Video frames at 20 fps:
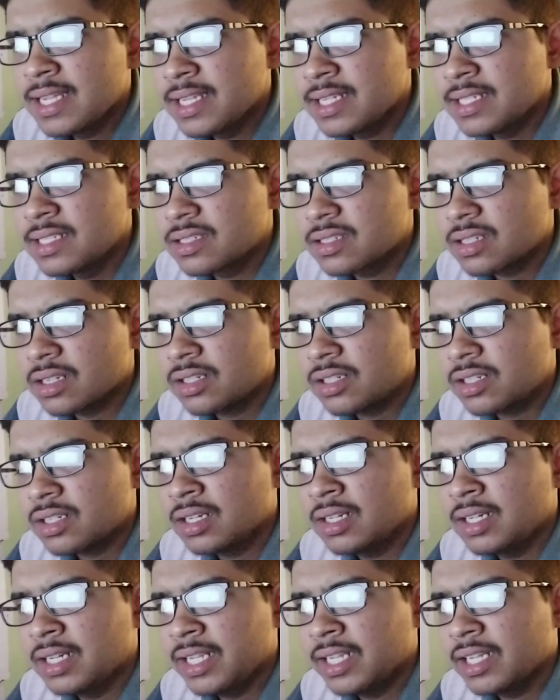is
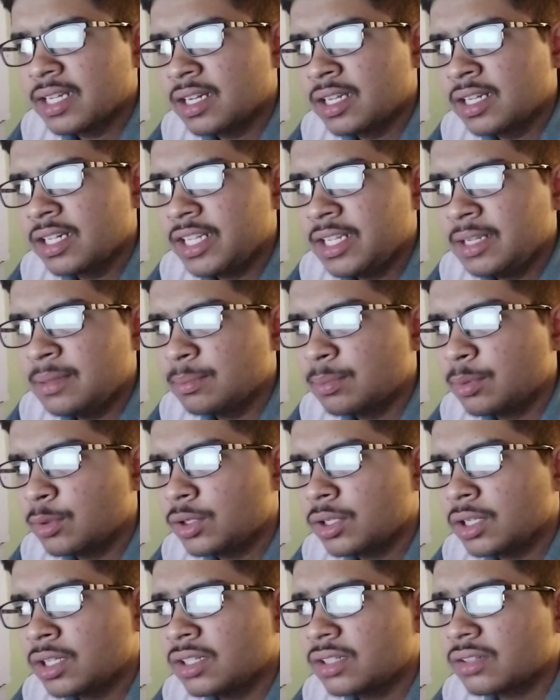certainly an
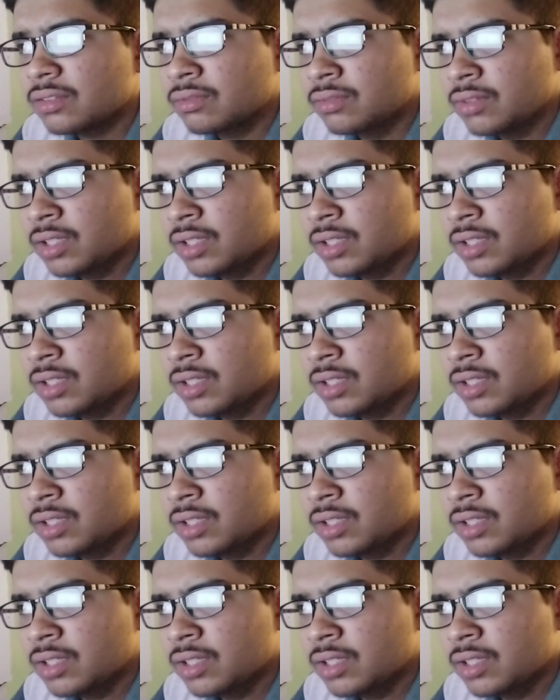important